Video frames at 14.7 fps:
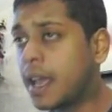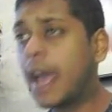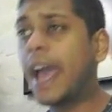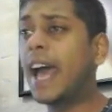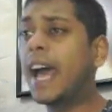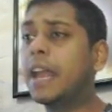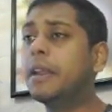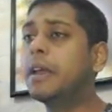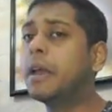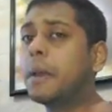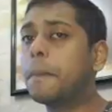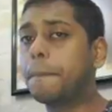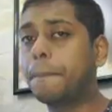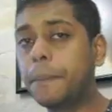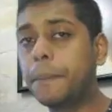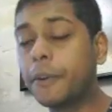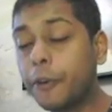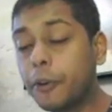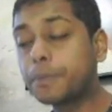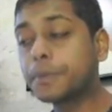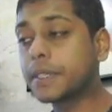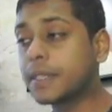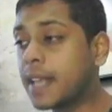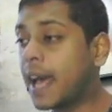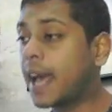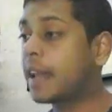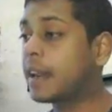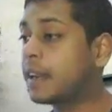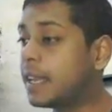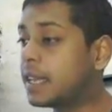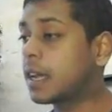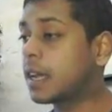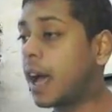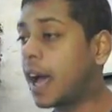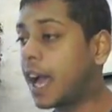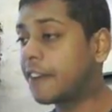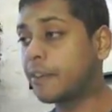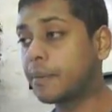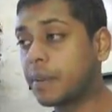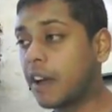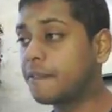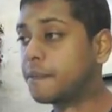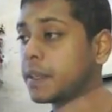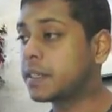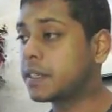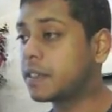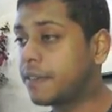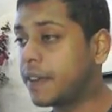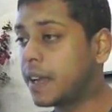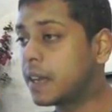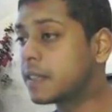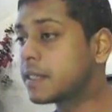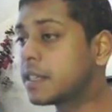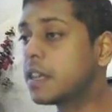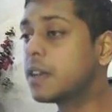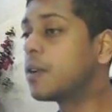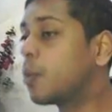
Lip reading: and groups that need to hide from government surveillance